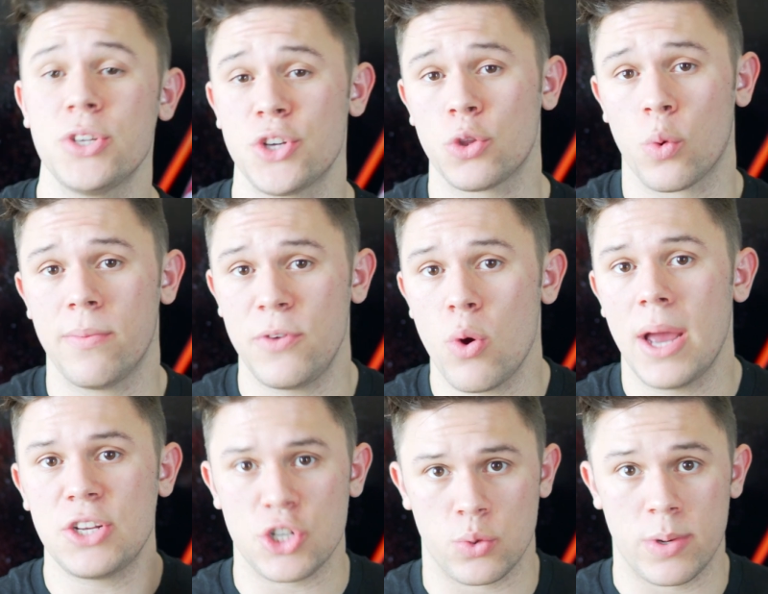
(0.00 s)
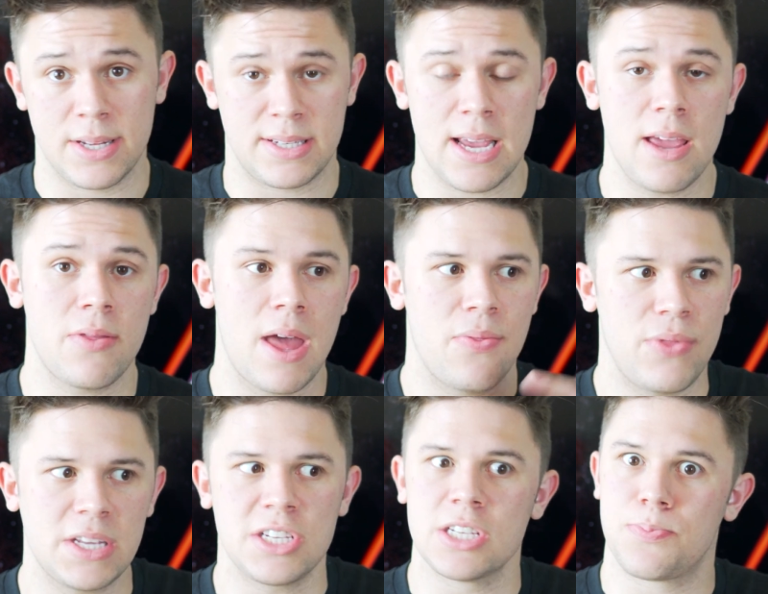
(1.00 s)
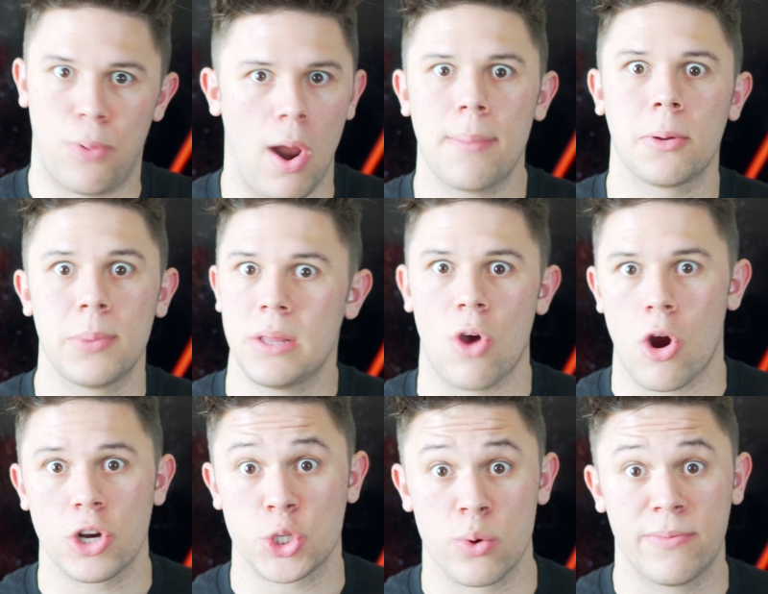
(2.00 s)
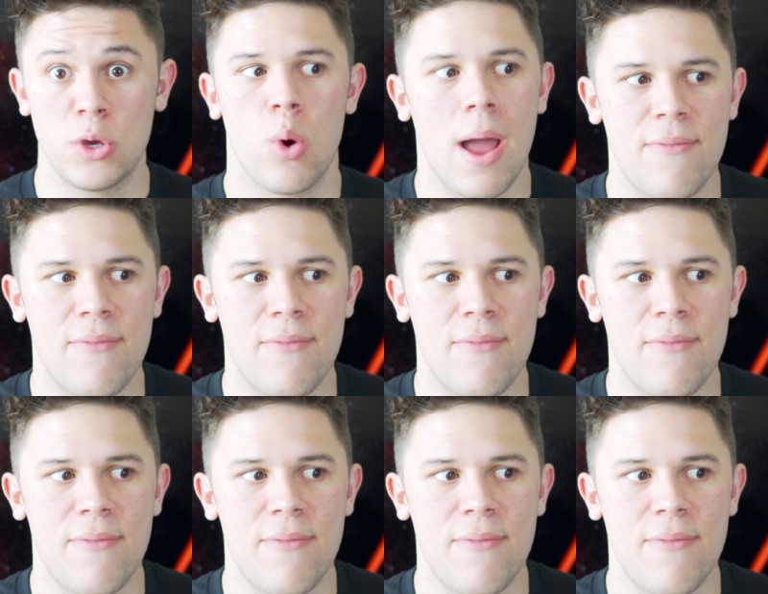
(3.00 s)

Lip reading: I start the review, I just want to say that this is probably the hardest review